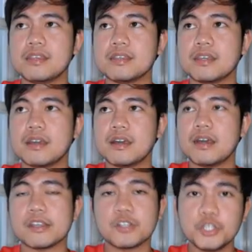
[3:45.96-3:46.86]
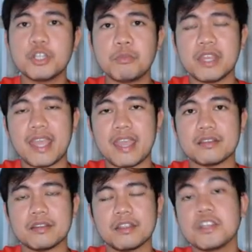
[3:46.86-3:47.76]
think a good
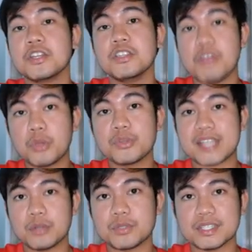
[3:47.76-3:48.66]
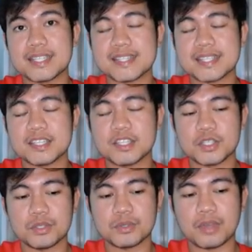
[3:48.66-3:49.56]
communicator knows how to
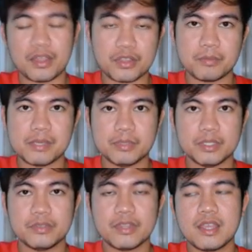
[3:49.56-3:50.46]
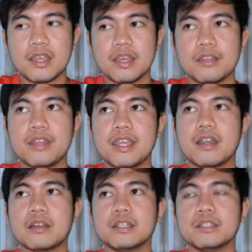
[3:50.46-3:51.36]
listen to other people.
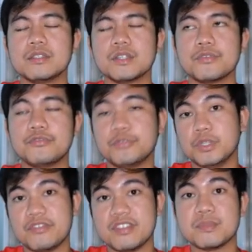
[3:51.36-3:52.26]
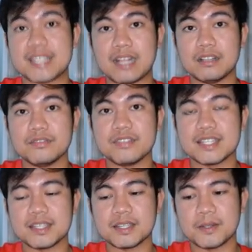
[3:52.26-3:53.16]
They aren't full of
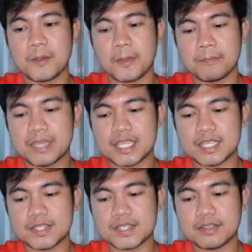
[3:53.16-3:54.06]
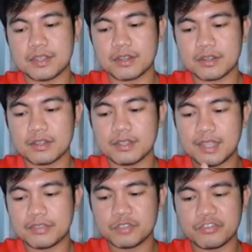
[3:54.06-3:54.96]
themselves uh, because their
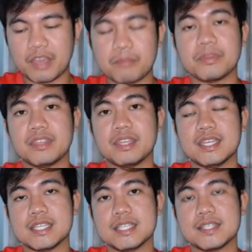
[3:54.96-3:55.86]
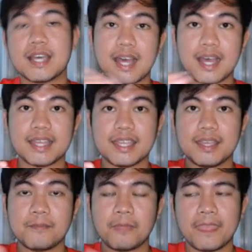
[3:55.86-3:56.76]
level of empathy is
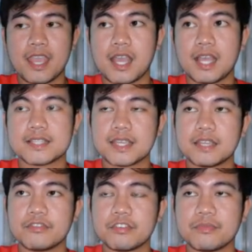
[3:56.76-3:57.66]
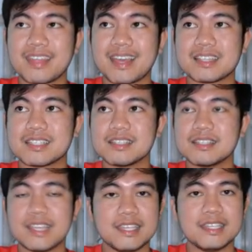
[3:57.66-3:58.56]
high. Aside from that,
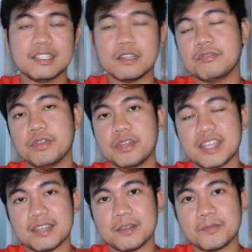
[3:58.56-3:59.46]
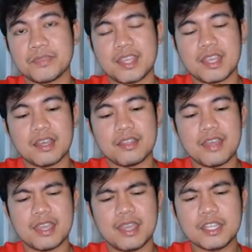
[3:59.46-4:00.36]
they love learning.
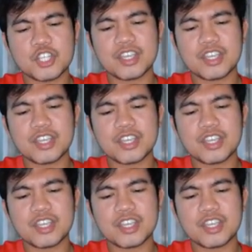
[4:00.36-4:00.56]
They